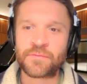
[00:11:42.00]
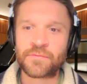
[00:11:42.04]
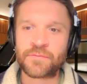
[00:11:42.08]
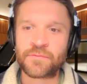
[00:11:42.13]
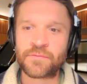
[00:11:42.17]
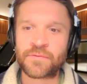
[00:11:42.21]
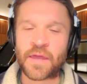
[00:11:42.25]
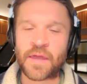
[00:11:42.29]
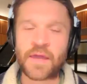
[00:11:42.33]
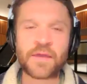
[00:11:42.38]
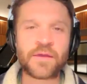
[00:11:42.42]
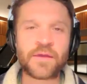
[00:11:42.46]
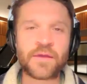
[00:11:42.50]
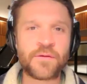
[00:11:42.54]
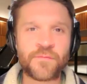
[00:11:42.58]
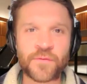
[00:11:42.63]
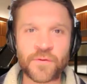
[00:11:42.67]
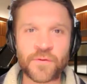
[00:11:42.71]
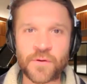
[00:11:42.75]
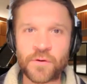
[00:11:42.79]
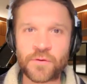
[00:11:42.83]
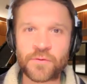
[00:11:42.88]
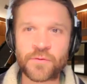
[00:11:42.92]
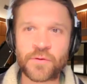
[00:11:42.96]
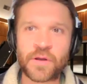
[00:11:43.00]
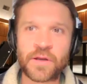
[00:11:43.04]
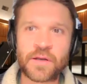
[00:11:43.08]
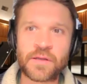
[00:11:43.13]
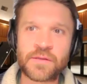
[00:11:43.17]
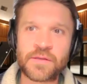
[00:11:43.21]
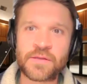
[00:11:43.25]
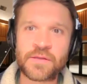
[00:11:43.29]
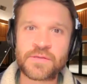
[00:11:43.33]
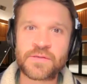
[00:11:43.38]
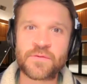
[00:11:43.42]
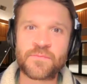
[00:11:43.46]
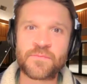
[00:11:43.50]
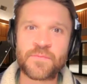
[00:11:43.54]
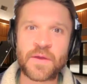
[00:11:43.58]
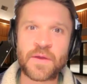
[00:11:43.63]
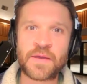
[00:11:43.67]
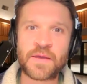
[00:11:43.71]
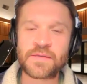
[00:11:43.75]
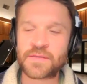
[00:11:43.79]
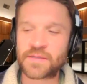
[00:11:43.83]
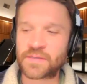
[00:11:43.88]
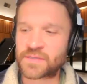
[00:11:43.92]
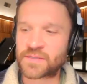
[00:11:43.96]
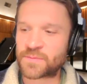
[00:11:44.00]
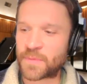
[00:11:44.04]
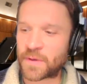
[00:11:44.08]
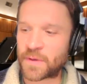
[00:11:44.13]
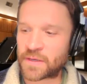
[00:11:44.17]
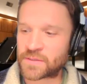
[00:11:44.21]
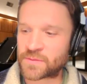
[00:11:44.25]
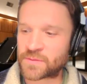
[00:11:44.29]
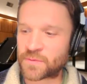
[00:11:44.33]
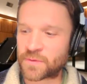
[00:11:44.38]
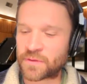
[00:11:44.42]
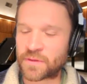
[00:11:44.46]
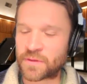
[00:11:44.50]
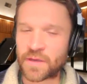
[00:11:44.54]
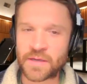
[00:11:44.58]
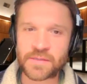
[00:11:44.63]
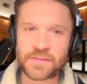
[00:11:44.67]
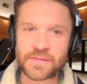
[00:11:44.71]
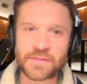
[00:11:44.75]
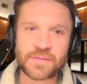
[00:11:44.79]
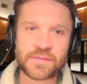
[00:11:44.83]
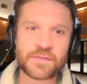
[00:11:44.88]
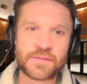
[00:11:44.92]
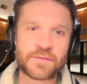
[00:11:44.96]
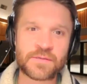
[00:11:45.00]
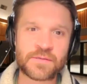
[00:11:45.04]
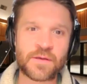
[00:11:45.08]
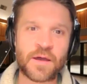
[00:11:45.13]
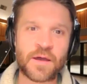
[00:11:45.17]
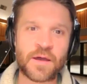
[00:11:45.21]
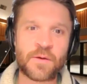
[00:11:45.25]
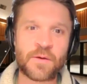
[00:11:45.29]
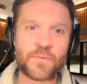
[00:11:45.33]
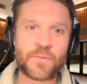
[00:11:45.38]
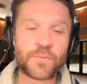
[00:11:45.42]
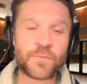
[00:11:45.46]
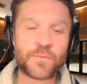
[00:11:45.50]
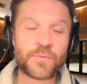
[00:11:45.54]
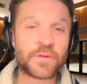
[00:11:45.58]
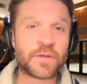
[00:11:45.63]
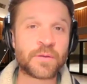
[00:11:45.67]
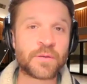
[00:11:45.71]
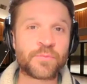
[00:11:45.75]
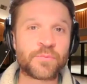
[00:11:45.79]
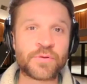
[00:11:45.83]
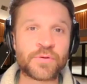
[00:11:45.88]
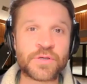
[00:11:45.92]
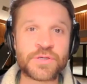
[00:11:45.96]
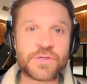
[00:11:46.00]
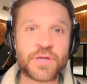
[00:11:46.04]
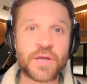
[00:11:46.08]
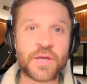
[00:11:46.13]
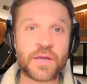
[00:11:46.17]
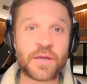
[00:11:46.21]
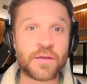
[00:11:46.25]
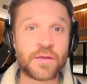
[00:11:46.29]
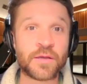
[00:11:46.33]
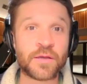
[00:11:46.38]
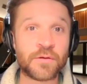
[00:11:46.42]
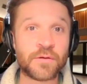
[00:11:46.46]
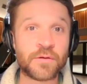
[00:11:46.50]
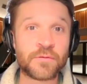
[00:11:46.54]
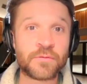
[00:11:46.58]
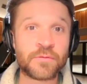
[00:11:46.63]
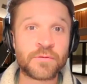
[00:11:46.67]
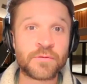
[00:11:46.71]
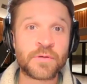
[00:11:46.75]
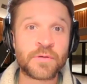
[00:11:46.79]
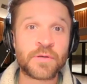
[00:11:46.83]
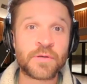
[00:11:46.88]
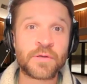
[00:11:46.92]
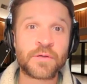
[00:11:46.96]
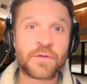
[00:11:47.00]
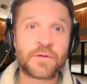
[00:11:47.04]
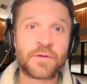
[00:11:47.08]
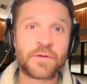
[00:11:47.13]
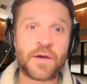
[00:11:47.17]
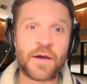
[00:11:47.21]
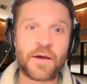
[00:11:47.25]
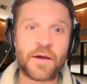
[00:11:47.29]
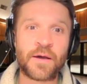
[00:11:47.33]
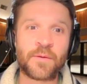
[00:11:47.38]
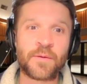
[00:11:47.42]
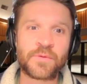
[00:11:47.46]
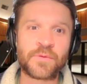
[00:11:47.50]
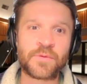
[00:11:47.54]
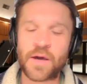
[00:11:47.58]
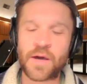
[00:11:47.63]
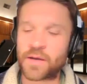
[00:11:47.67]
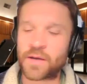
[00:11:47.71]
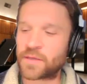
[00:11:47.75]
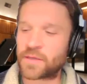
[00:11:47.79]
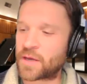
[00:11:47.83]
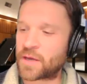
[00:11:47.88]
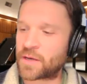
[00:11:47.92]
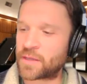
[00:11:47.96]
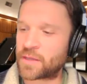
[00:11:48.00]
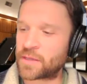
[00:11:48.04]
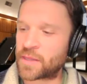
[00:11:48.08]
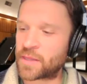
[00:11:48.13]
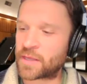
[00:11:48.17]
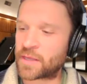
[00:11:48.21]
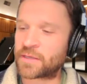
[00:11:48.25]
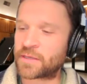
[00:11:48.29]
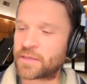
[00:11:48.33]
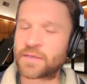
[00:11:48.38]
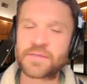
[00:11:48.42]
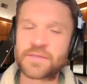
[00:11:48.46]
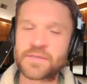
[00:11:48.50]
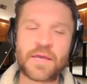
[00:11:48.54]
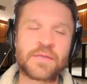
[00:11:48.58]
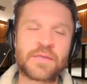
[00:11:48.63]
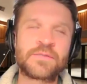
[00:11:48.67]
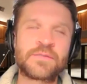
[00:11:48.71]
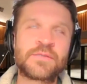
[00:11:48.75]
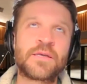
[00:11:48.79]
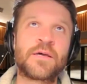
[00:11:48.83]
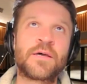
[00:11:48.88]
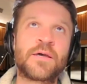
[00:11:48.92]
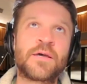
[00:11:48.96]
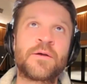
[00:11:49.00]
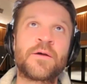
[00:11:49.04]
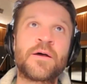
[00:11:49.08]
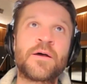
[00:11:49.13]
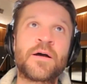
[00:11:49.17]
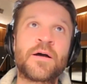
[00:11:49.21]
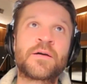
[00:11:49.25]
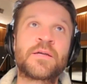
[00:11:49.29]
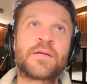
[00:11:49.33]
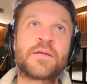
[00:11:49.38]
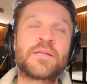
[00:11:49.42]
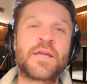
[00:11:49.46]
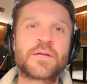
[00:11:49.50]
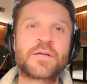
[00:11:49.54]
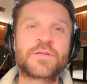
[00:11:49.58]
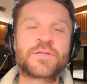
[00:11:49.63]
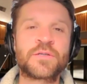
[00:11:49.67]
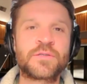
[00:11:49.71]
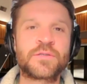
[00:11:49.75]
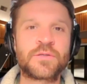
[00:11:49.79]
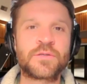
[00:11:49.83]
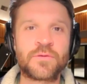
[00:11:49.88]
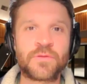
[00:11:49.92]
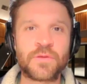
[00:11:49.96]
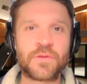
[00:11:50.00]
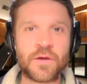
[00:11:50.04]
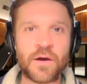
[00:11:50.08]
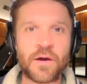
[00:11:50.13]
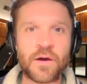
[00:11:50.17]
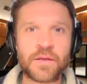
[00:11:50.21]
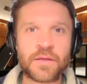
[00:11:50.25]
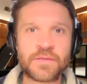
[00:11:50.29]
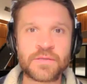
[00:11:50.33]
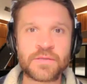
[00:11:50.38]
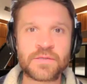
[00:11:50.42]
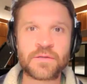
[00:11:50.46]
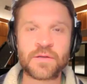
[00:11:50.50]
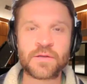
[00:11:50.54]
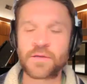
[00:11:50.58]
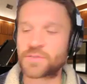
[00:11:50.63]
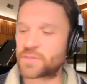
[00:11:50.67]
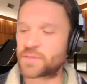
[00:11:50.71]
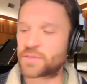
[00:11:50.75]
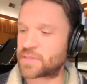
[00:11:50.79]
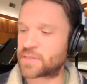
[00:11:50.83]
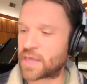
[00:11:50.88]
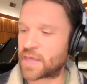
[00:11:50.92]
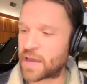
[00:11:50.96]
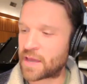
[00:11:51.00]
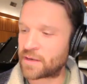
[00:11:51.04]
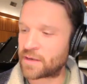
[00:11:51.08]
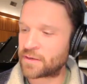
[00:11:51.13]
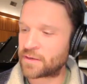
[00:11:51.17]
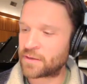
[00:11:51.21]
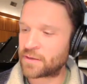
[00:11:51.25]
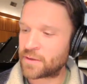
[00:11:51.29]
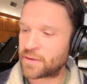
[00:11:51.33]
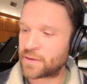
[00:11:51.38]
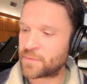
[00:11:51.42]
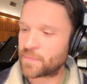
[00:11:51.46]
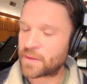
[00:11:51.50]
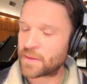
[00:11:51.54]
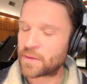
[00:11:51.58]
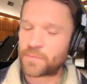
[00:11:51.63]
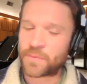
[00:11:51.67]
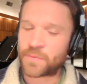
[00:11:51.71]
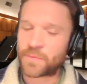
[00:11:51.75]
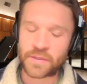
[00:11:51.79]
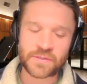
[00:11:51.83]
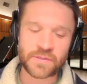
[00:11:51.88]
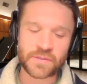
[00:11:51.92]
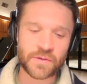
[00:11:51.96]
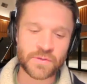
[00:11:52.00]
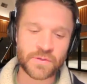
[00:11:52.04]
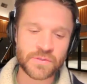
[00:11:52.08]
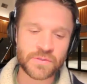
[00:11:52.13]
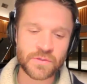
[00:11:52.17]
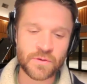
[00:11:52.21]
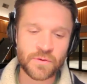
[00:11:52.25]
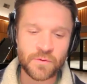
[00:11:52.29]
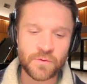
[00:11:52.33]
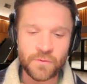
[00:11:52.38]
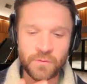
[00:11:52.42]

thank you for co-creating this amazing space with us. We really appreciate you. Yada yada. Like, it's a connection to the audience, and not just that, but it's also